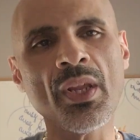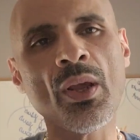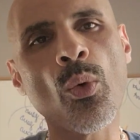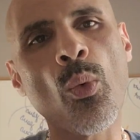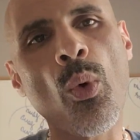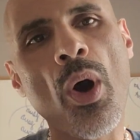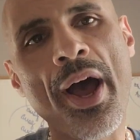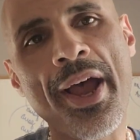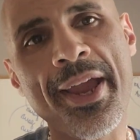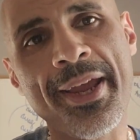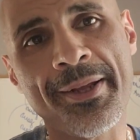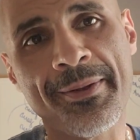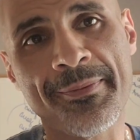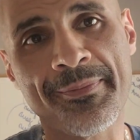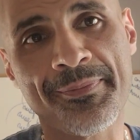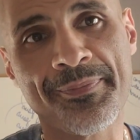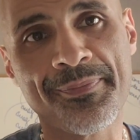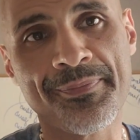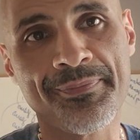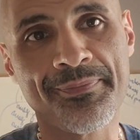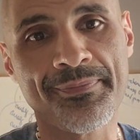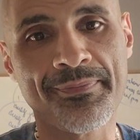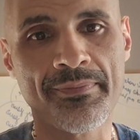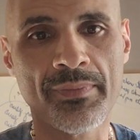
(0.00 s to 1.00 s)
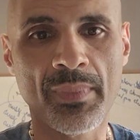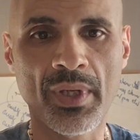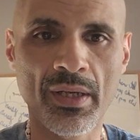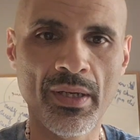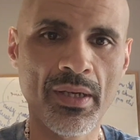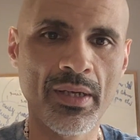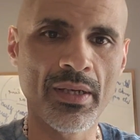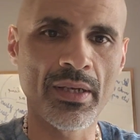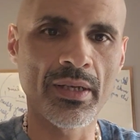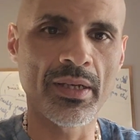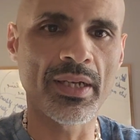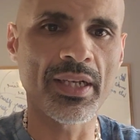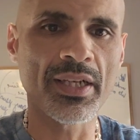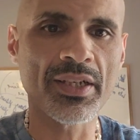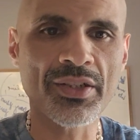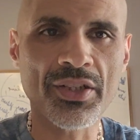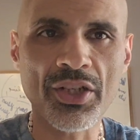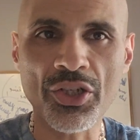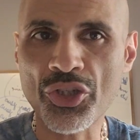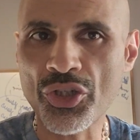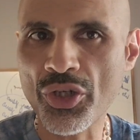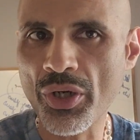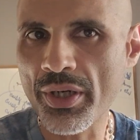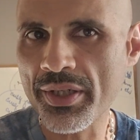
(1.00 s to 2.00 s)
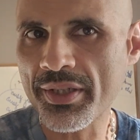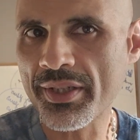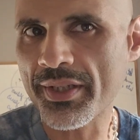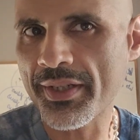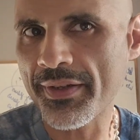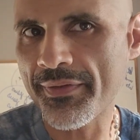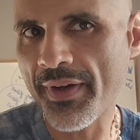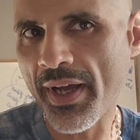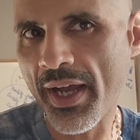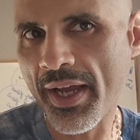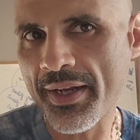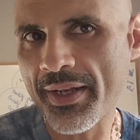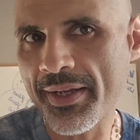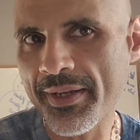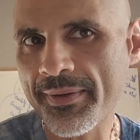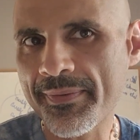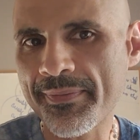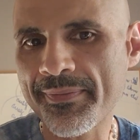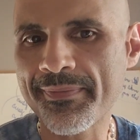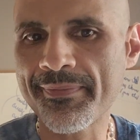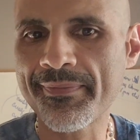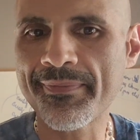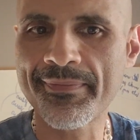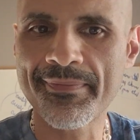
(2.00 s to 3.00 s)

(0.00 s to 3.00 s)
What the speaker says: Why? Is the church divided?